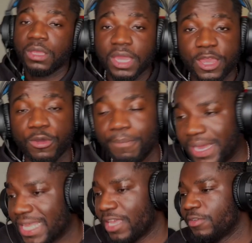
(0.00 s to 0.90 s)
Hey, you're
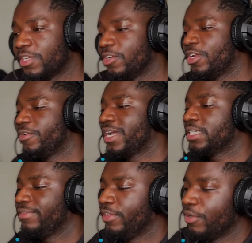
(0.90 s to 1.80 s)
back again with another
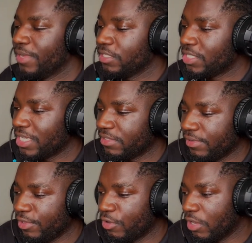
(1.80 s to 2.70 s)
reaction video, man. Today's
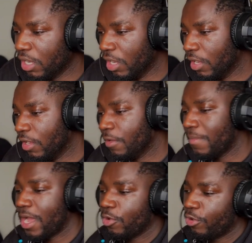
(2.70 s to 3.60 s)
video,
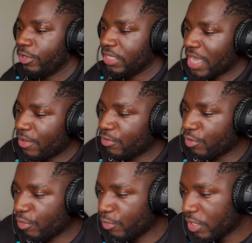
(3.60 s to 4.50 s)
I've got
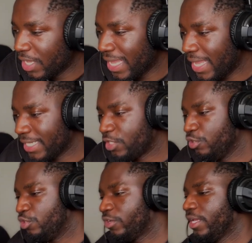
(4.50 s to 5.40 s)
Yanko x
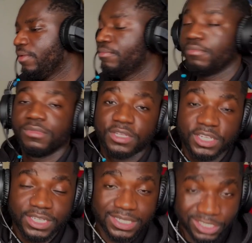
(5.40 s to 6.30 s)

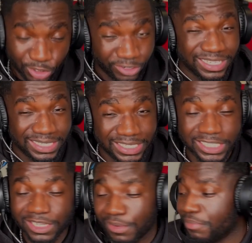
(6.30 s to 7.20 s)
jointz
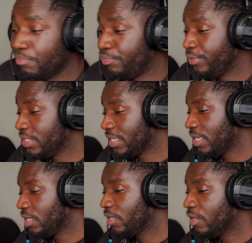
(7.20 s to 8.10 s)

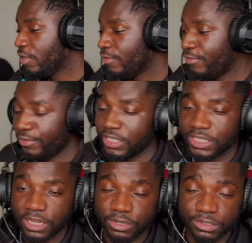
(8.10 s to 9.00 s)
prison
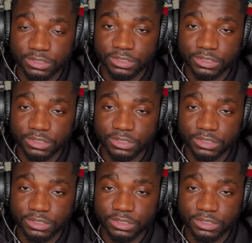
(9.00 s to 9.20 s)
freestyle,